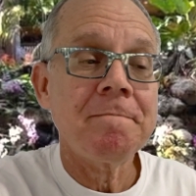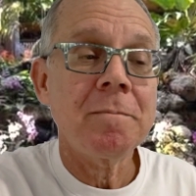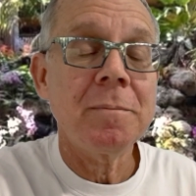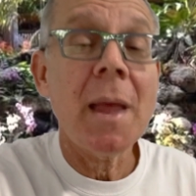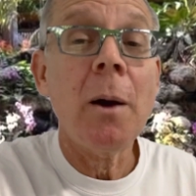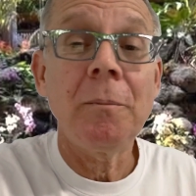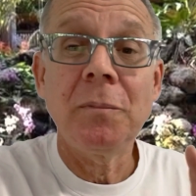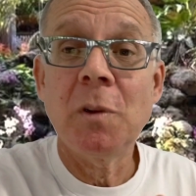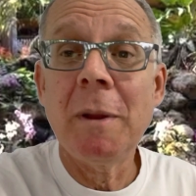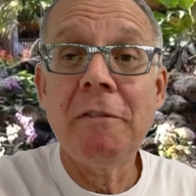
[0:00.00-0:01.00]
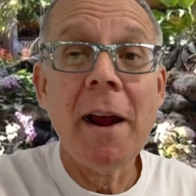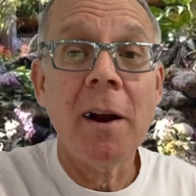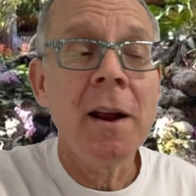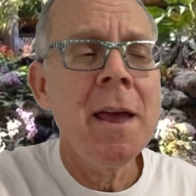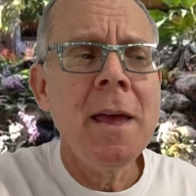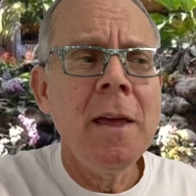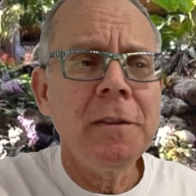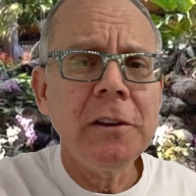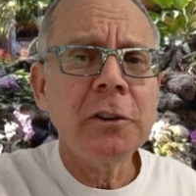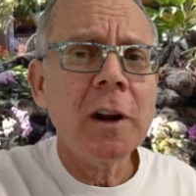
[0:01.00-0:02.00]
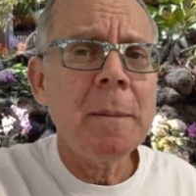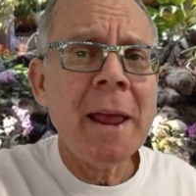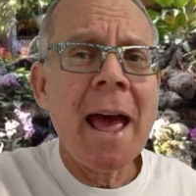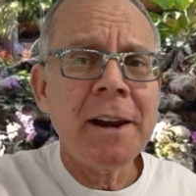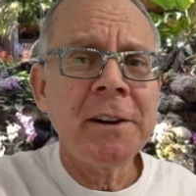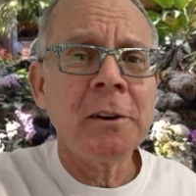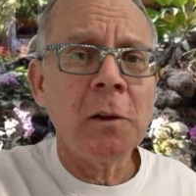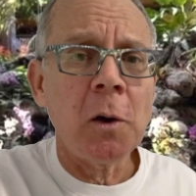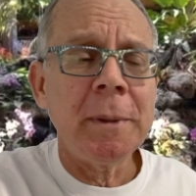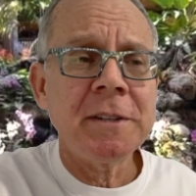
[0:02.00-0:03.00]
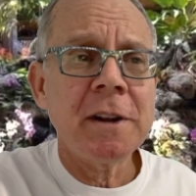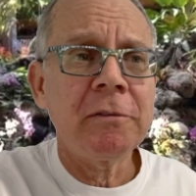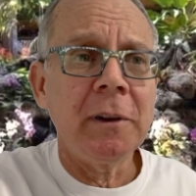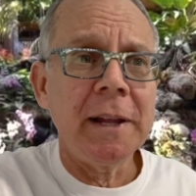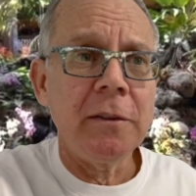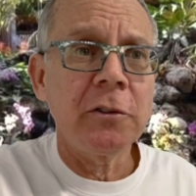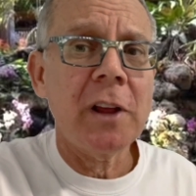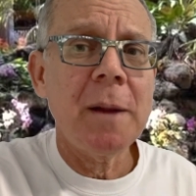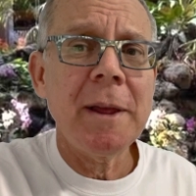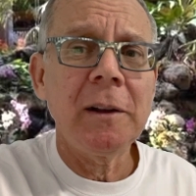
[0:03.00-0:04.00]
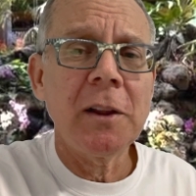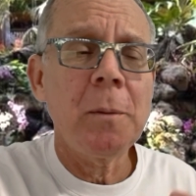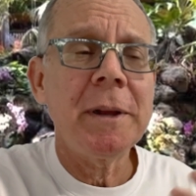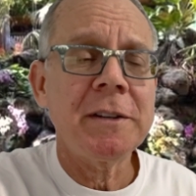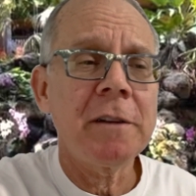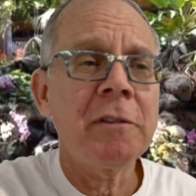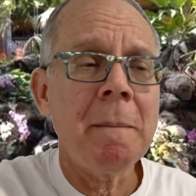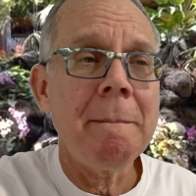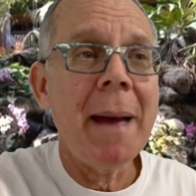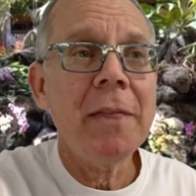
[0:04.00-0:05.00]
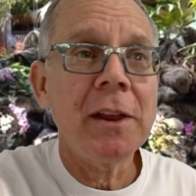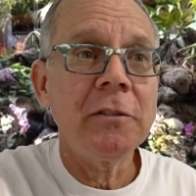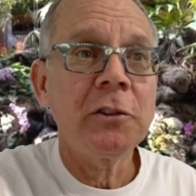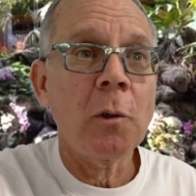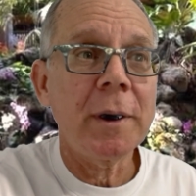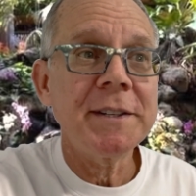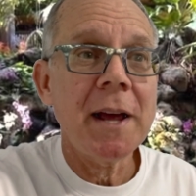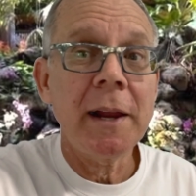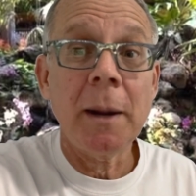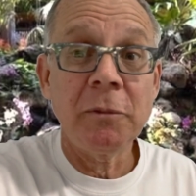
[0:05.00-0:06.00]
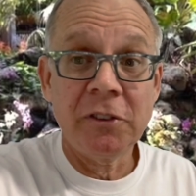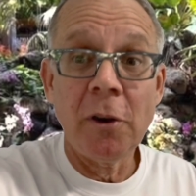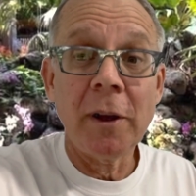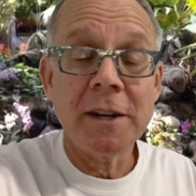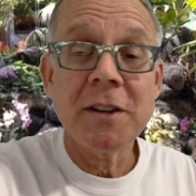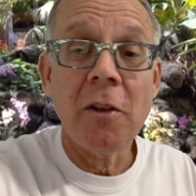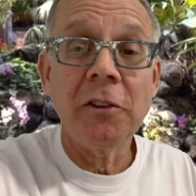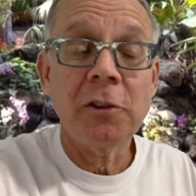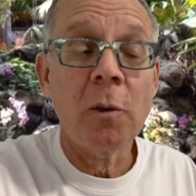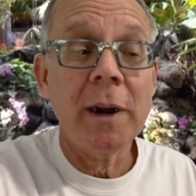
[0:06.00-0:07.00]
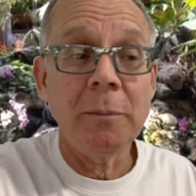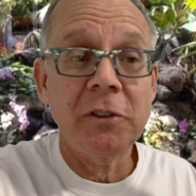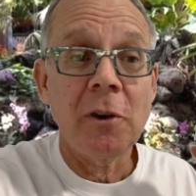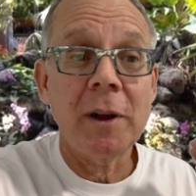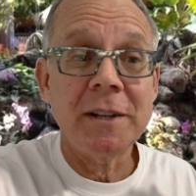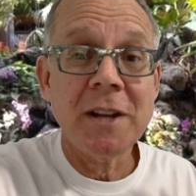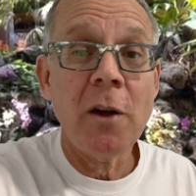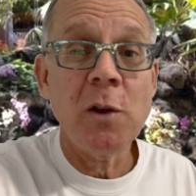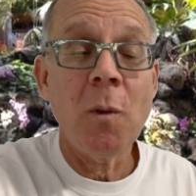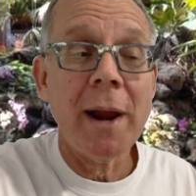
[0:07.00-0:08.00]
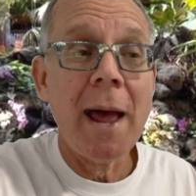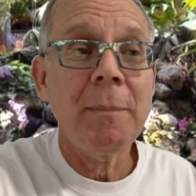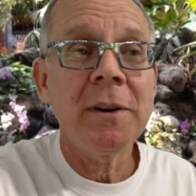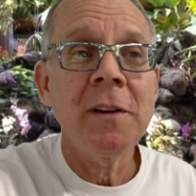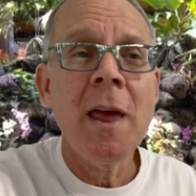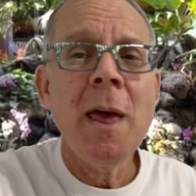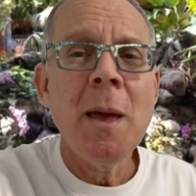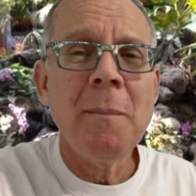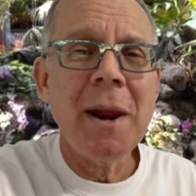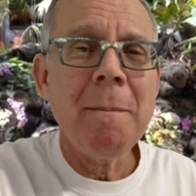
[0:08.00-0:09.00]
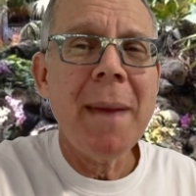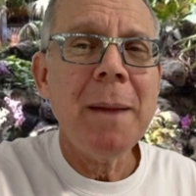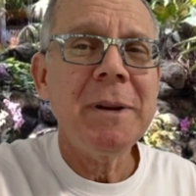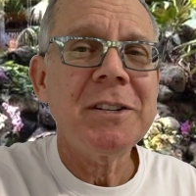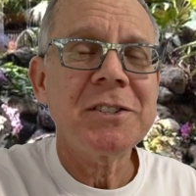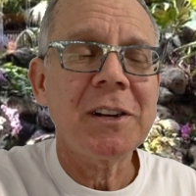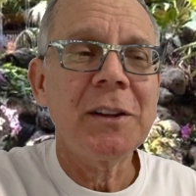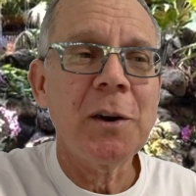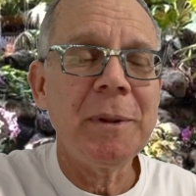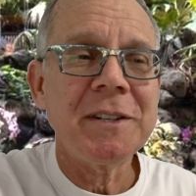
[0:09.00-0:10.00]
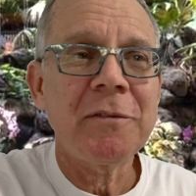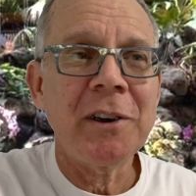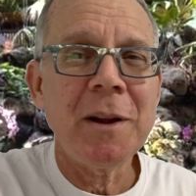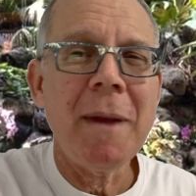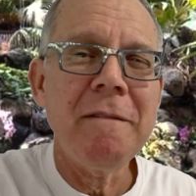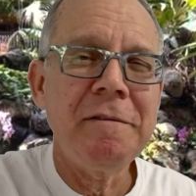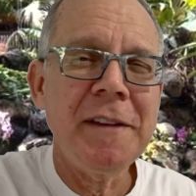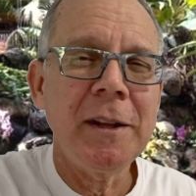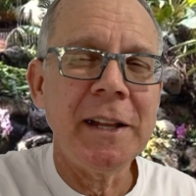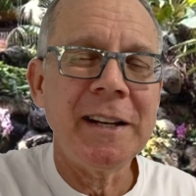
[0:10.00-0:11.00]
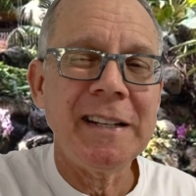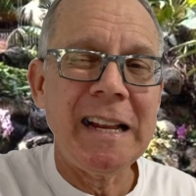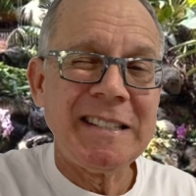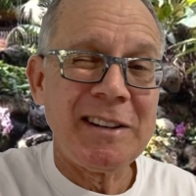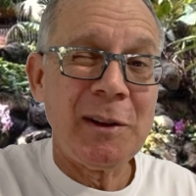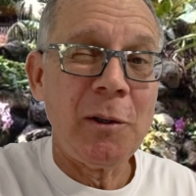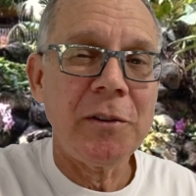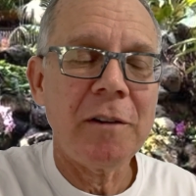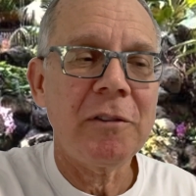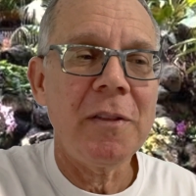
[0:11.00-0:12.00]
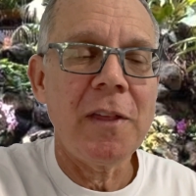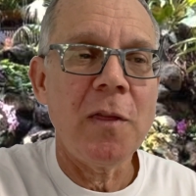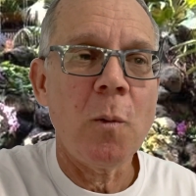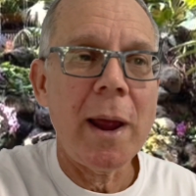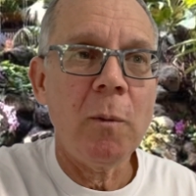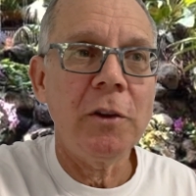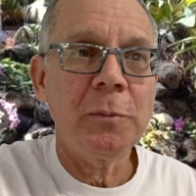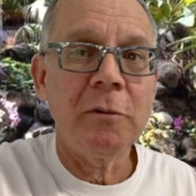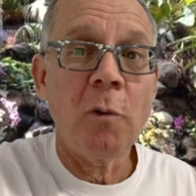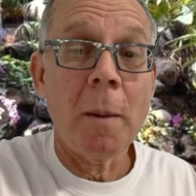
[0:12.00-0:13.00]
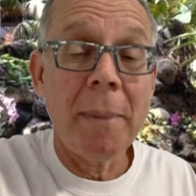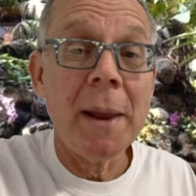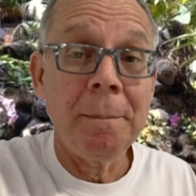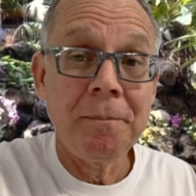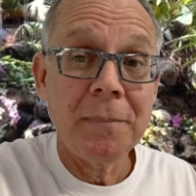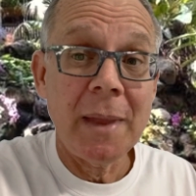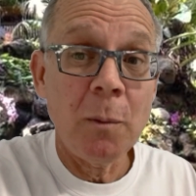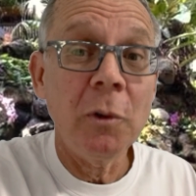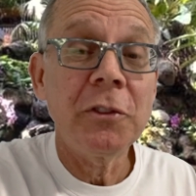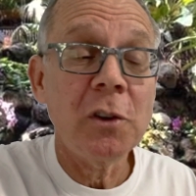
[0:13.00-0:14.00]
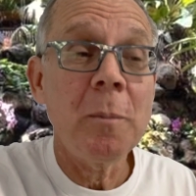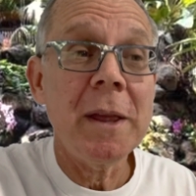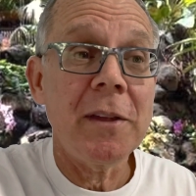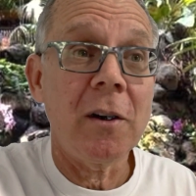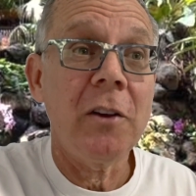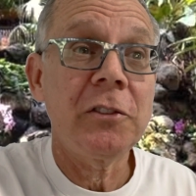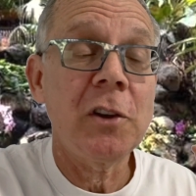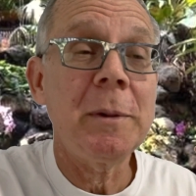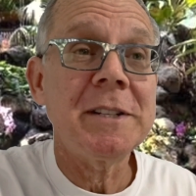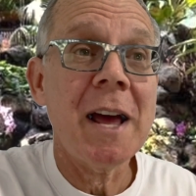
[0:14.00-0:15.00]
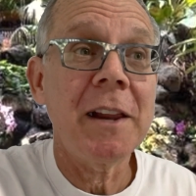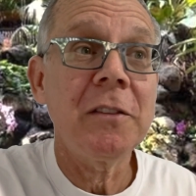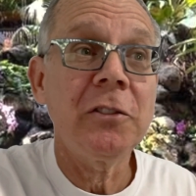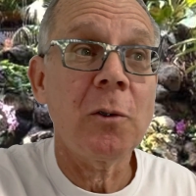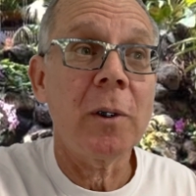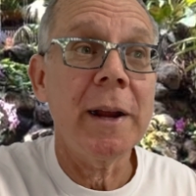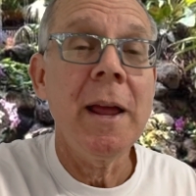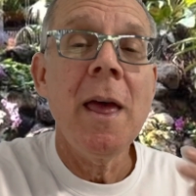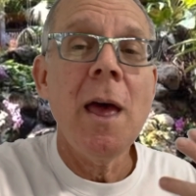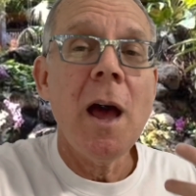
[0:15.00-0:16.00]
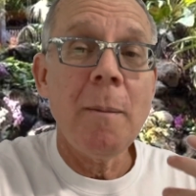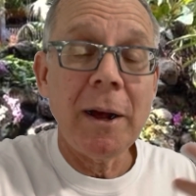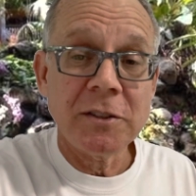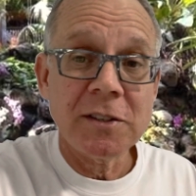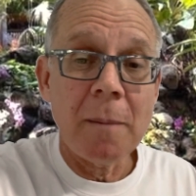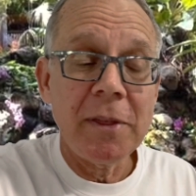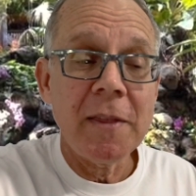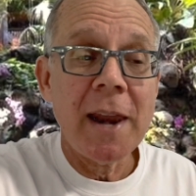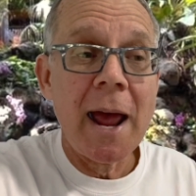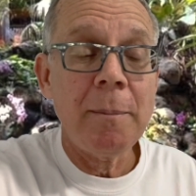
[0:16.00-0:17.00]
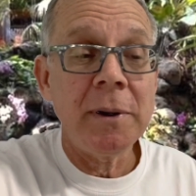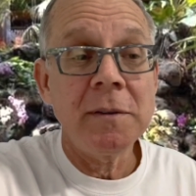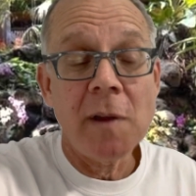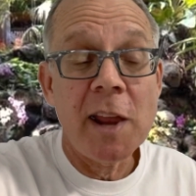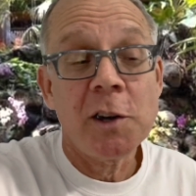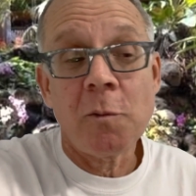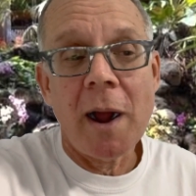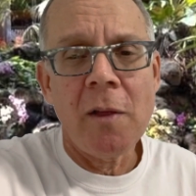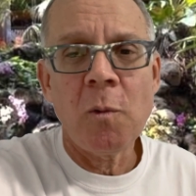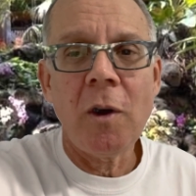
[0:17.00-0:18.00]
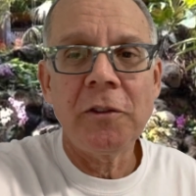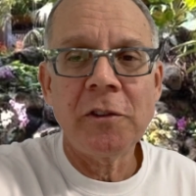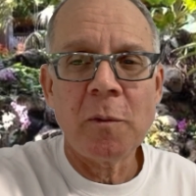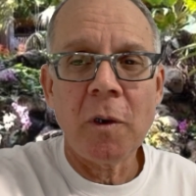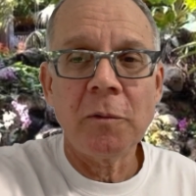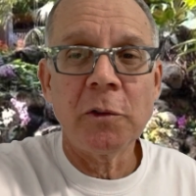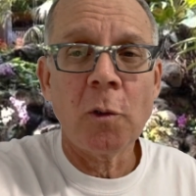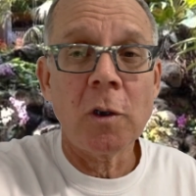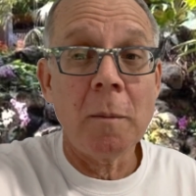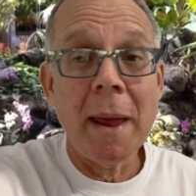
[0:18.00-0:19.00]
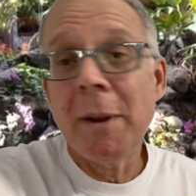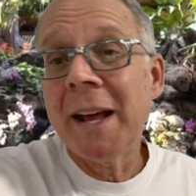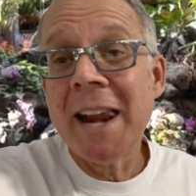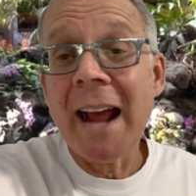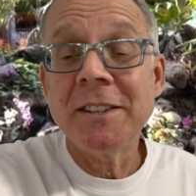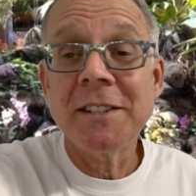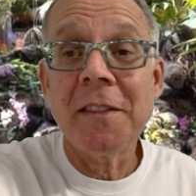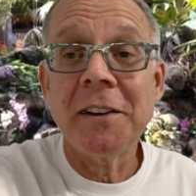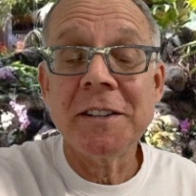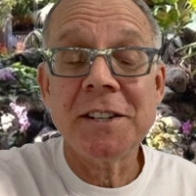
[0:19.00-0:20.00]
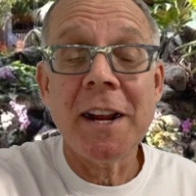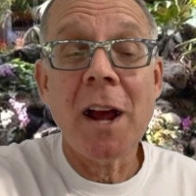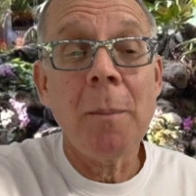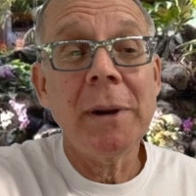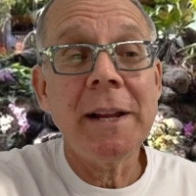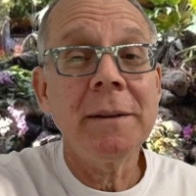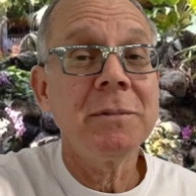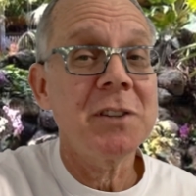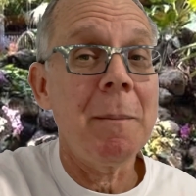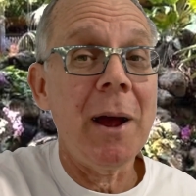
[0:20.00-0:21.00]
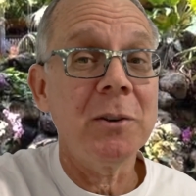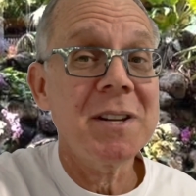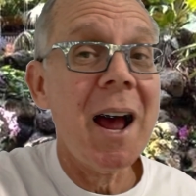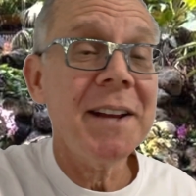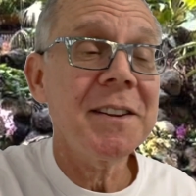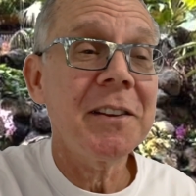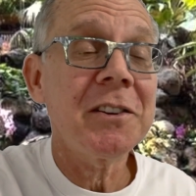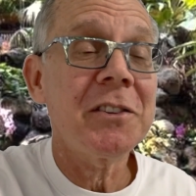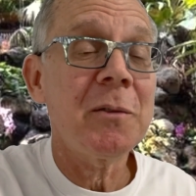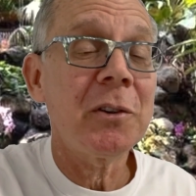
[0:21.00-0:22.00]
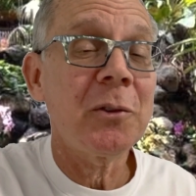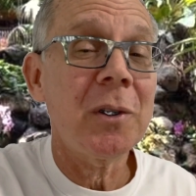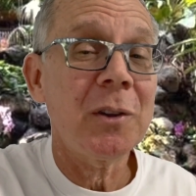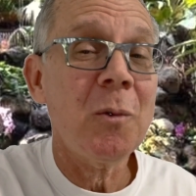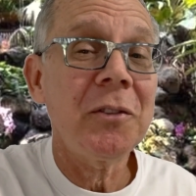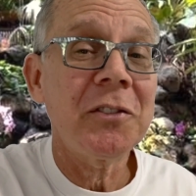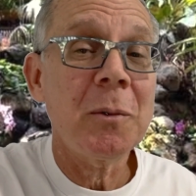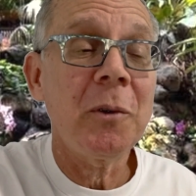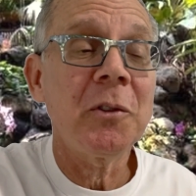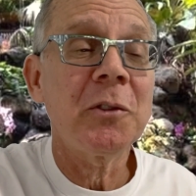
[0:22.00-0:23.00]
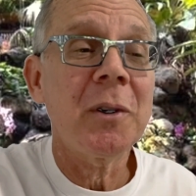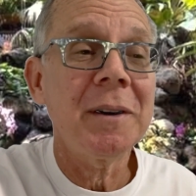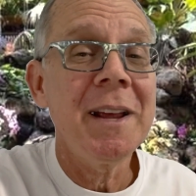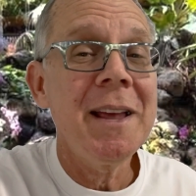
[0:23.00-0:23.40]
Now, to be fair, these are going to be edited a little bit differently. There's going to be a little bit different method of storytelling. I'm still going to tell the story. I'm still going to tell you what happened, but it may be just a little bit different. You may feel it's a little different than the way it was before, but it will still be there. I'll still be telling the story about something that happened in and around the Walt Disney World Resort, or maybe connected to the Disney company, somehow tied to the Disney Resort, the Walt Disney World Resort.